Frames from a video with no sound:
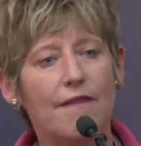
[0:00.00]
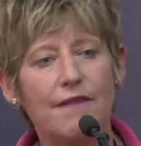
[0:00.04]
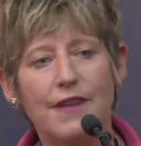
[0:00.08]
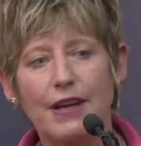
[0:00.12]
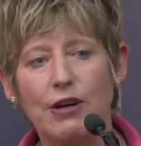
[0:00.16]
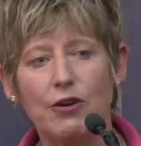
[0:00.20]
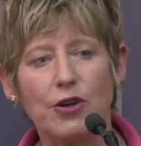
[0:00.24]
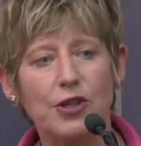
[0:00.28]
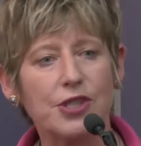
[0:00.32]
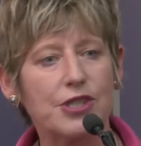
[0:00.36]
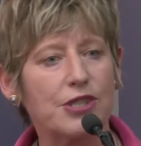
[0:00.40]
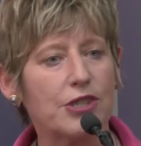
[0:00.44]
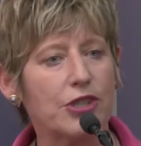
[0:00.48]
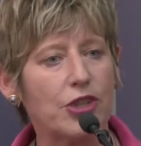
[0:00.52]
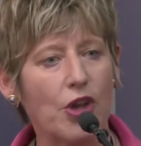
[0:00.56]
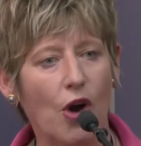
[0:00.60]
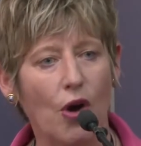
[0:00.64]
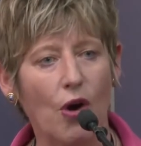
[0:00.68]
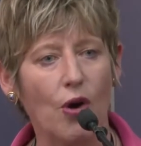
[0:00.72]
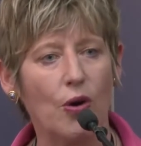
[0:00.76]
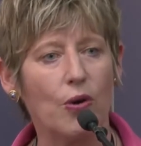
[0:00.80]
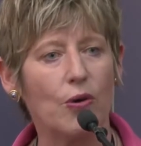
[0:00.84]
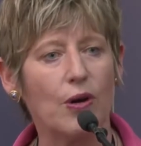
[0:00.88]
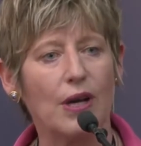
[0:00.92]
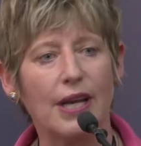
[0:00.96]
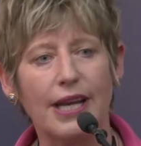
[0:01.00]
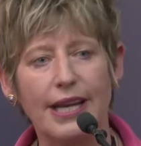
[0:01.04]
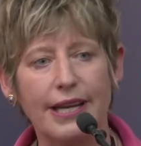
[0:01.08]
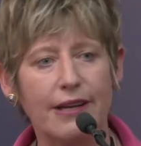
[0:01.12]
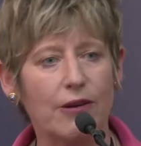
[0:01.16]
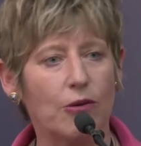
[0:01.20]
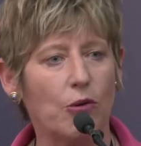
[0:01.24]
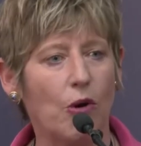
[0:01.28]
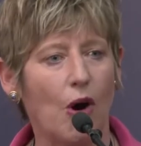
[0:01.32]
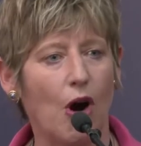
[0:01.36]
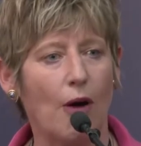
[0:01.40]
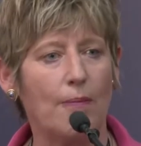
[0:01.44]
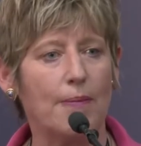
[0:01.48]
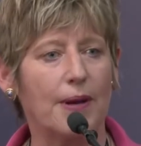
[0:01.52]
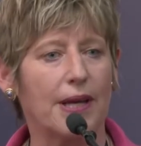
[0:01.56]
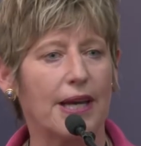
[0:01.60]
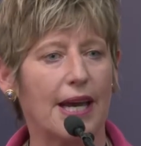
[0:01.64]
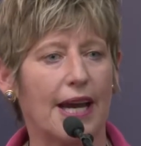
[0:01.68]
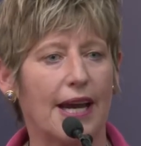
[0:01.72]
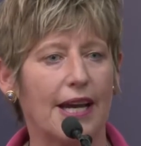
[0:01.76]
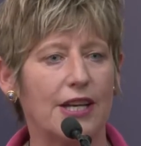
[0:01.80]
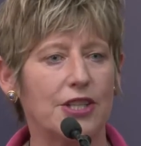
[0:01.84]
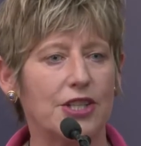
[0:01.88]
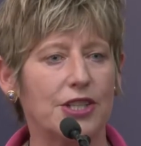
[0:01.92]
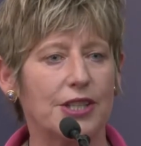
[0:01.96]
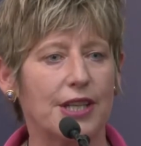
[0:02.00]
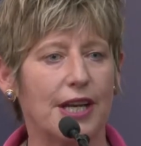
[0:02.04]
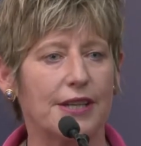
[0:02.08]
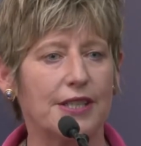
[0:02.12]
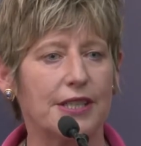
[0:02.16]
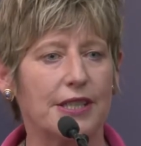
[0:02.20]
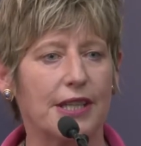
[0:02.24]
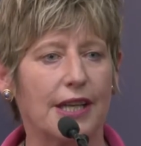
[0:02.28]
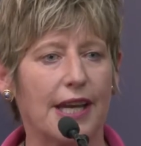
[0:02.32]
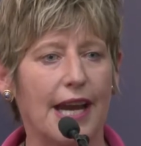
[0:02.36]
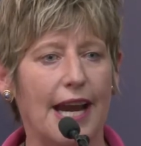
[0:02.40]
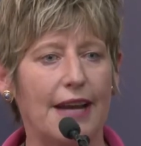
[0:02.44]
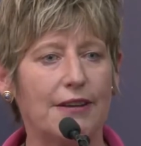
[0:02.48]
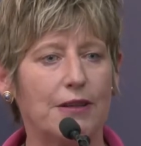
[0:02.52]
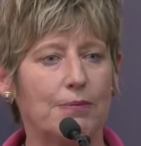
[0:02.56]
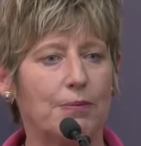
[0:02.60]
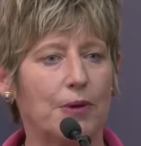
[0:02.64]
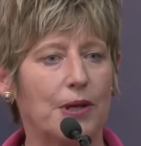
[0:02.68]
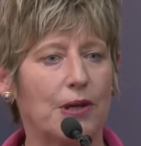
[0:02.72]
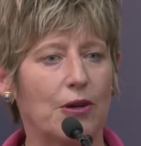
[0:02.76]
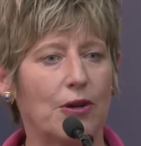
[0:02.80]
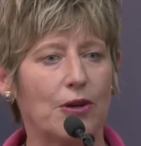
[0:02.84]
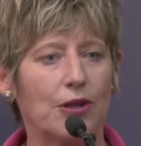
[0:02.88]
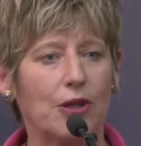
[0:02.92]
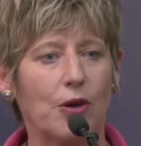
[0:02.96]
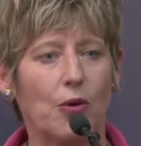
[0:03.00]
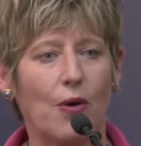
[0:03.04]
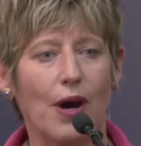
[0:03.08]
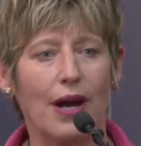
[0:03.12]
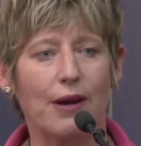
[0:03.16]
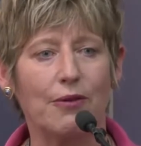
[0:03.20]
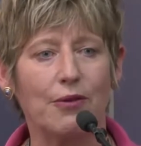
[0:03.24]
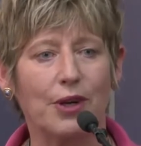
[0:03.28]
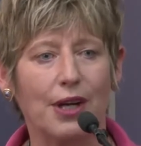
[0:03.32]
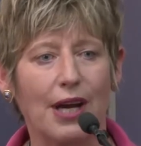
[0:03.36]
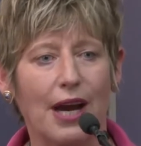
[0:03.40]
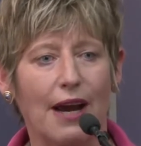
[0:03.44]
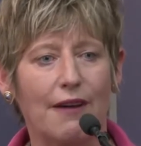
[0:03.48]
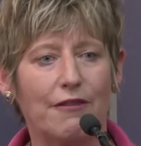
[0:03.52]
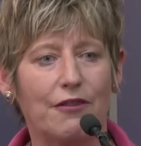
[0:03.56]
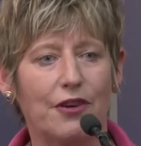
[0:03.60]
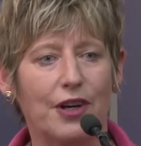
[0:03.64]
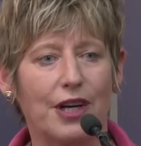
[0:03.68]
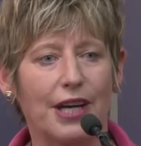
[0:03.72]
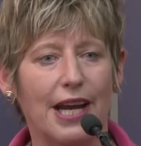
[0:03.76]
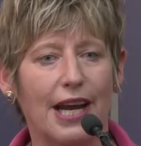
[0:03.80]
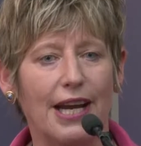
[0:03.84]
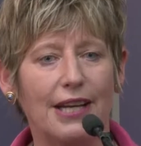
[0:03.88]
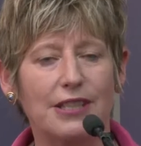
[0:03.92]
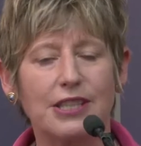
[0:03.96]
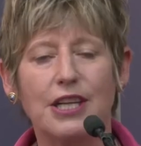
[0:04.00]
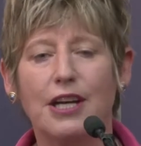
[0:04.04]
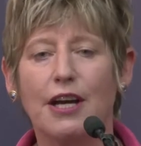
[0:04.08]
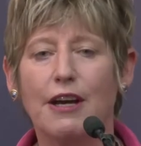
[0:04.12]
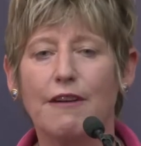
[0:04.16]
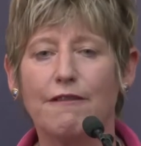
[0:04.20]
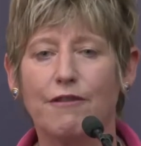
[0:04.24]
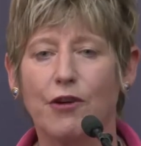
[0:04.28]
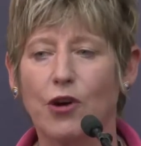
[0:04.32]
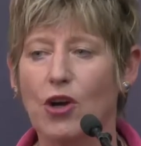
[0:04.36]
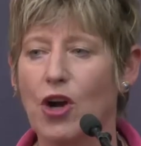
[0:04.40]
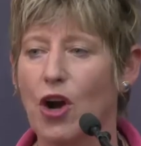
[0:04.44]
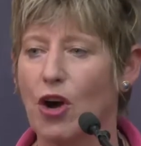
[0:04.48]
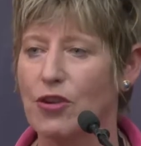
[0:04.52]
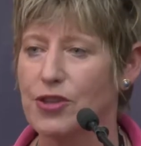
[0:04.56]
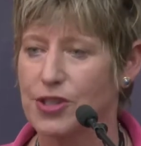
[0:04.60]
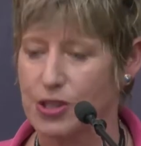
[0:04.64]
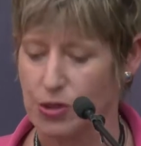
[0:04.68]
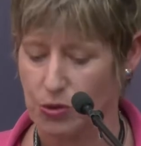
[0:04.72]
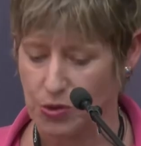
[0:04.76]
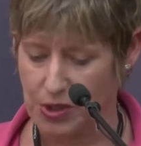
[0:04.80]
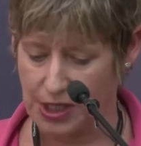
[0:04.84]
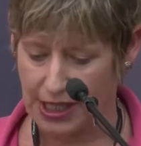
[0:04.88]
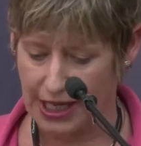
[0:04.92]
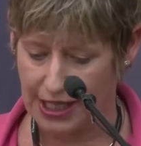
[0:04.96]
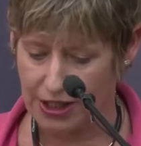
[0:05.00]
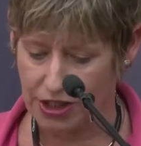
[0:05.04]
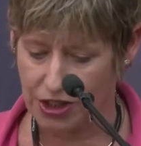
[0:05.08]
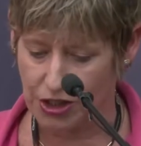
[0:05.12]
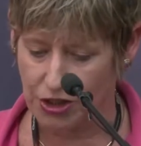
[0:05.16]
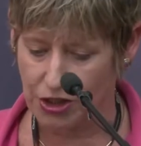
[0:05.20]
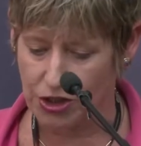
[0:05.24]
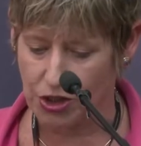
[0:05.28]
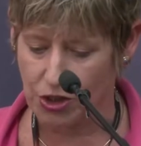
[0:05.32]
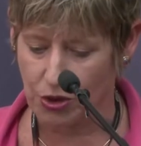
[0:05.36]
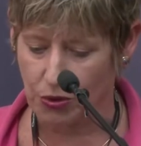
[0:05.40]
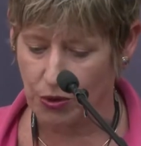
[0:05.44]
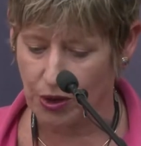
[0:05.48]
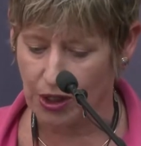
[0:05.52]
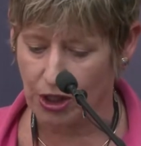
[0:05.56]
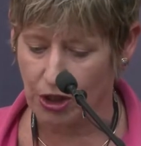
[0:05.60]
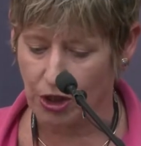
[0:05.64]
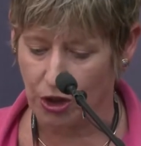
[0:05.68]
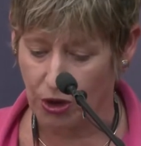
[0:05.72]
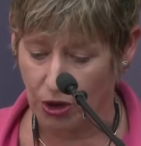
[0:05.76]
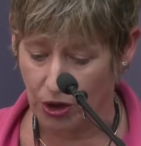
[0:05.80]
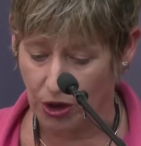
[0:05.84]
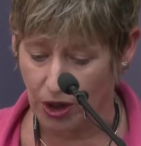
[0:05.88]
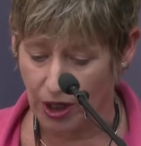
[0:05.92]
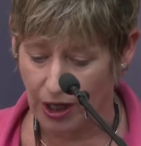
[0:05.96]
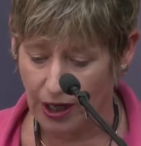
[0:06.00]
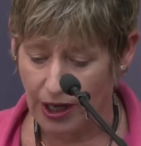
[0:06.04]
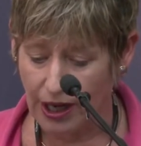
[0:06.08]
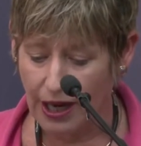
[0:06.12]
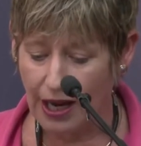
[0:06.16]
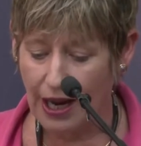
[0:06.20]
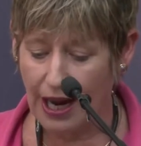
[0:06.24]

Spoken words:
there is no legal obligation under the Canterbury Earthquake Recovery Act for consultation to occur.